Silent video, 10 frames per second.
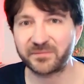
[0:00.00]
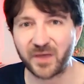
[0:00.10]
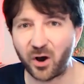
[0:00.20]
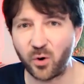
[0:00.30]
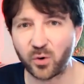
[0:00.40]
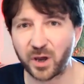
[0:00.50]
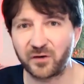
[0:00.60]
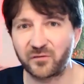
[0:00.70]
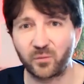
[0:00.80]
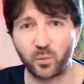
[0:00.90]
the whole kind
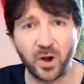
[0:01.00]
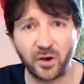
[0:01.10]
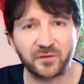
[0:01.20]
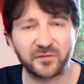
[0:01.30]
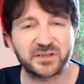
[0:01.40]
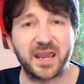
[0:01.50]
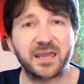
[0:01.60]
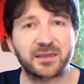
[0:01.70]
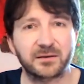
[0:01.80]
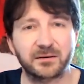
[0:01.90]
of world of
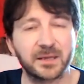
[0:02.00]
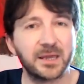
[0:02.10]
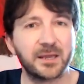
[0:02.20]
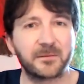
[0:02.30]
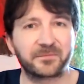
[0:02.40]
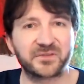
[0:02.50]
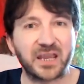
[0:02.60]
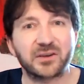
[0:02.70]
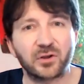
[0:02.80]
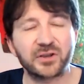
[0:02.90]
tech and
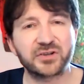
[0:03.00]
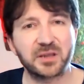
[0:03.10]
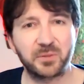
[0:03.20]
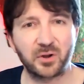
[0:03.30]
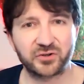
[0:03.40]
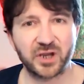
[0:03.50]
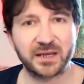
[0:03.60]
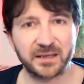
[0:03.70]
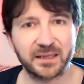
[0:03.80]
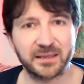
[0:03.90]
technology and
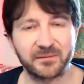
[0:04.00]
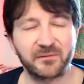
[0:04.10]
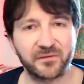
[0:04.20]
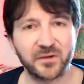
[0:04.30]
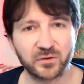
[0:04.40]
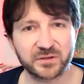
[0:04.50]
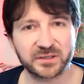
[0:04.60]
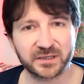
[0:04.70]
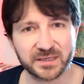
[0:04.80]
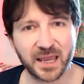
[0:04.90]
blockchain feels
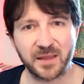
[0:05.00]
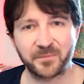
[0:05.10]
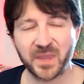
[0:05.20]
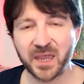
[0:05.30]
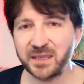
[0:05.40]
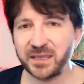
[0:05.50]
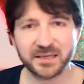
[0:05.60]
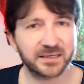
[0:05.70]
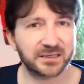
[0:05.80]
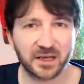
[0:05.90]
the same.
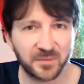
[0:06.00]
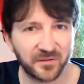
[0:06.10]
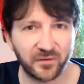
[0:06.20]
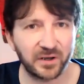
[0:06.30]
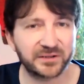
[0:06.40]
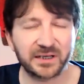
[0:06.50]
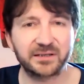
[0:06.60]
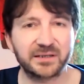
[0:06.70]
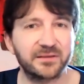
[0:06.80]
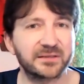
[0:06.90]
Yes, there's going to be
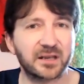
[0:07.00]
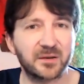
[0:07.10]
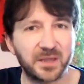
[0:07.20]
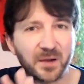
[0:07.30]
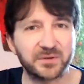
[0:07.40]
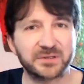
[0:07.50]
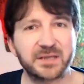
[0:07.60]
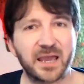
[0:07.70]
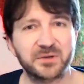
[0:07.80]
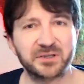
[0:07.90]
volatility and there's going to be upwards and
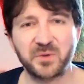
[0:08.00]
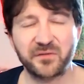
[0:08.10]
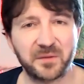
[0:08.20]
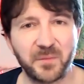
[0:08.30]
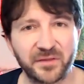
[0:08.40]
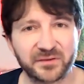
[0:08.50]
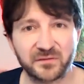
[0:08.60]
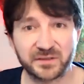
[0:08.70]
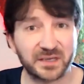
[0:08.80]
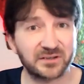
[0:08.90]
downwards. And we've had months of
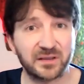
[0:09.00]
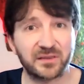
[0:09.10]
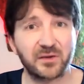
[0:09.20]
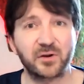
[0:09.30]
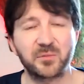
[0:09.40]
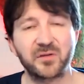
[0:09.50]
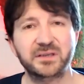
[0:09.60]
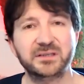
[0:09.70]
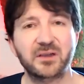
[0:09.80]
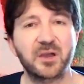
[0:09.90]
essentially Ethereum moving
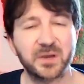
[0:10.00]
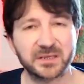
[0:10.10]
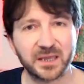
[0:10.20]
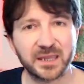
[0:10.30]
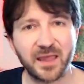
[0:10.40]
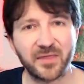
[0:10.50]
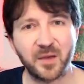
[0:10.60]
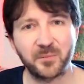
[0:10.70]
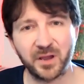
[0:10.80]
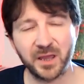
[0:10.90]
sideways. I get
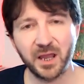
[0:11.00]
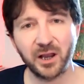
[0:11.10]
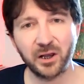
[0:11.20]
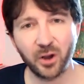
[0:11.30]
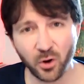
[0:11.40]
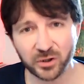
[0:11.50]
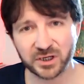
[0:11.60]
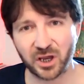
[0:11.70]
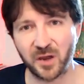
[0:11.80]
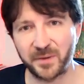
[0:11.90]
that. But long
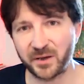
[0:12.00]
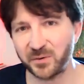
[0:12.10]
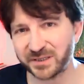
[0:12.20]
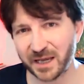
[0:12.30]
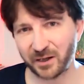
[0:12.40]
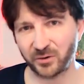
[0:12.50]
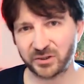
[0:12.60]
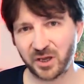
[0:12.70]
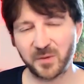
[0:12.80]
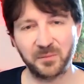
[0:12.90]
term, and I always say long
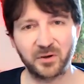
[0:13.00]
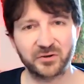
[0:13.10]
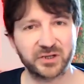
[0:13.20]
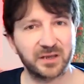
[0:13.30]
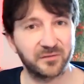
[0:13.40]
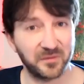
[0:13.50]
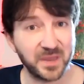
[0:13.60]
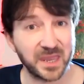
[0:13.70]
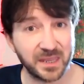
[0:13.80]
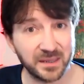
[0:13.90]
term in blockchain for
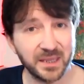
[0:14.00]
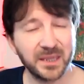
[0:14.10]
me